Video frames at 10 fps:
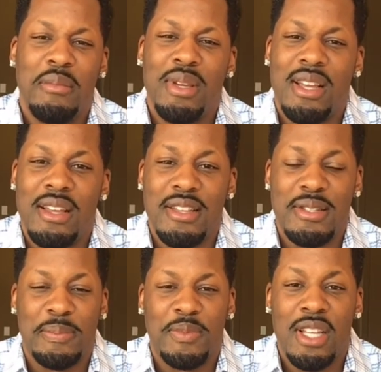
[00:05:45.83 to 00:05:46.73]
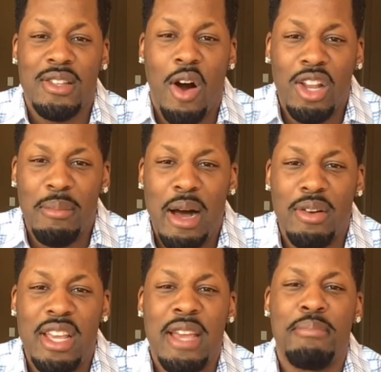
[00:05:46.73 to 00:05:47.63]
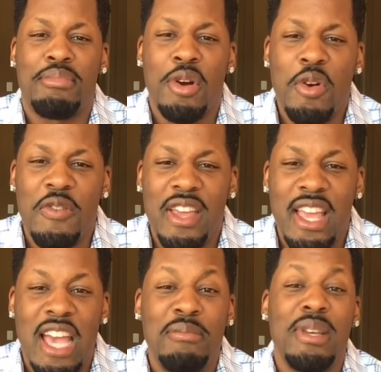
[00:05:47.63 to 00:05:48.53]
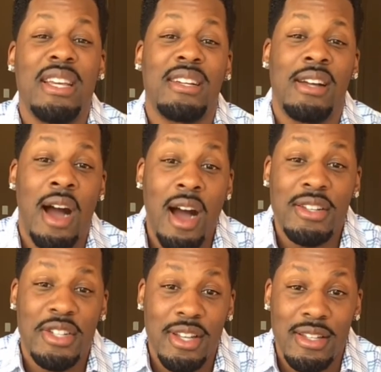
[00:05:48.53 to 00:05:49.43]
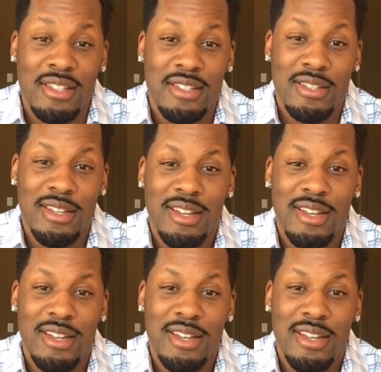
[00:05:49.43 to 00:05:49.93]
because it's all about improving and being conscious.